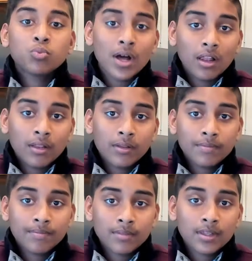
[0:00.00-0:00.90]
well.
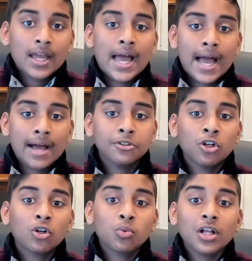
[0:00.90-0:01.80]

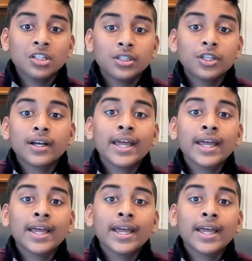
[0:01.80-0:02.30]
Household wealth took a